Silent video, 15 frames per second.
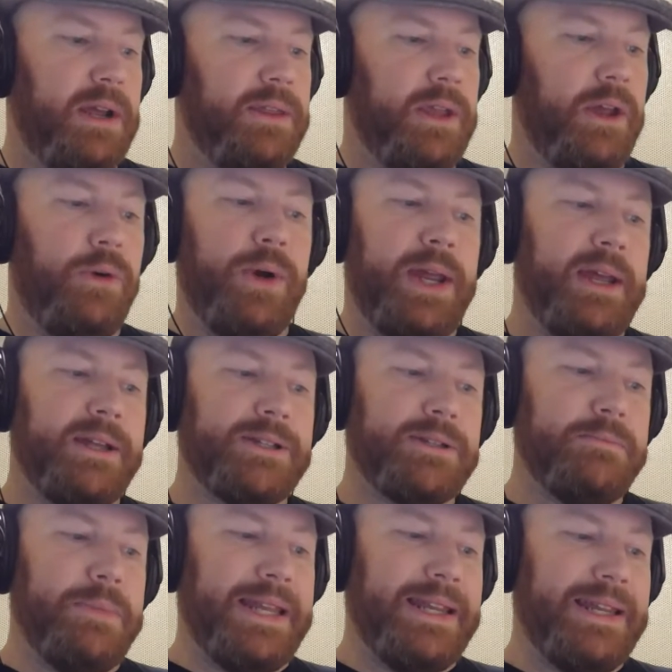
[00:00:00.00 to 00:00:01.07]
The OAS
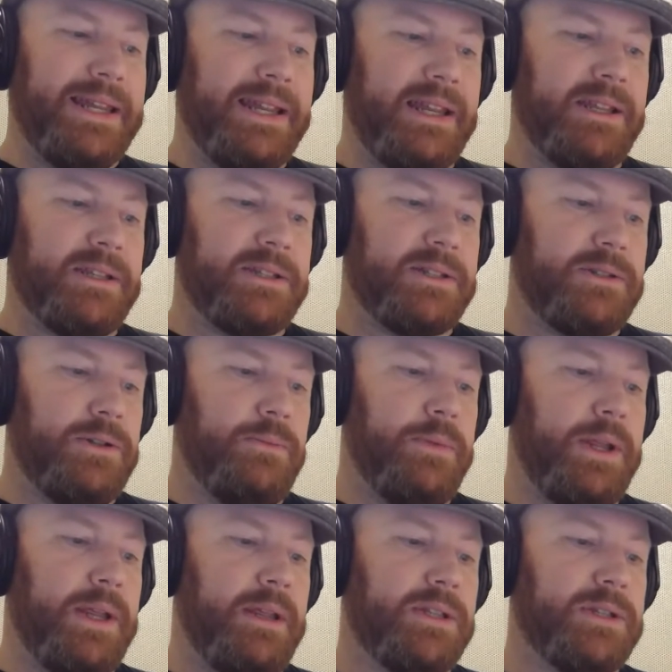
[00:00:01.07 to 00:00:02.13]
meeting is to
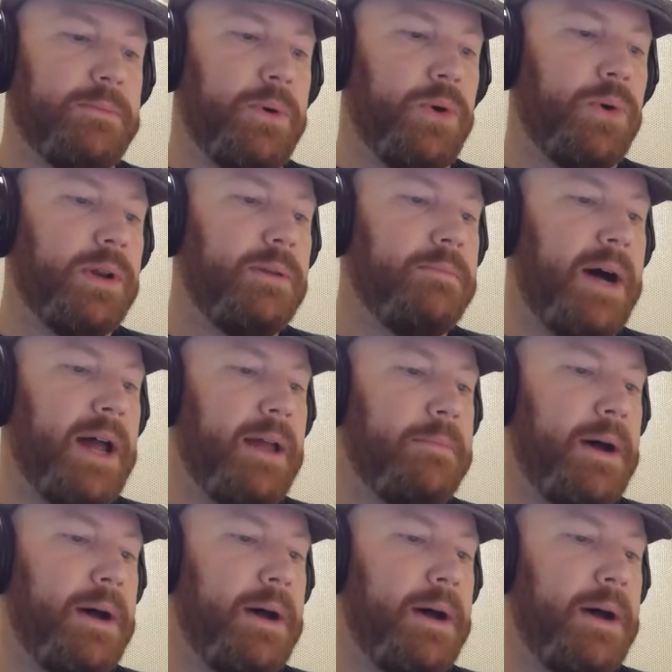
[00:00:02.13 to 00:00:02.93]
be supported by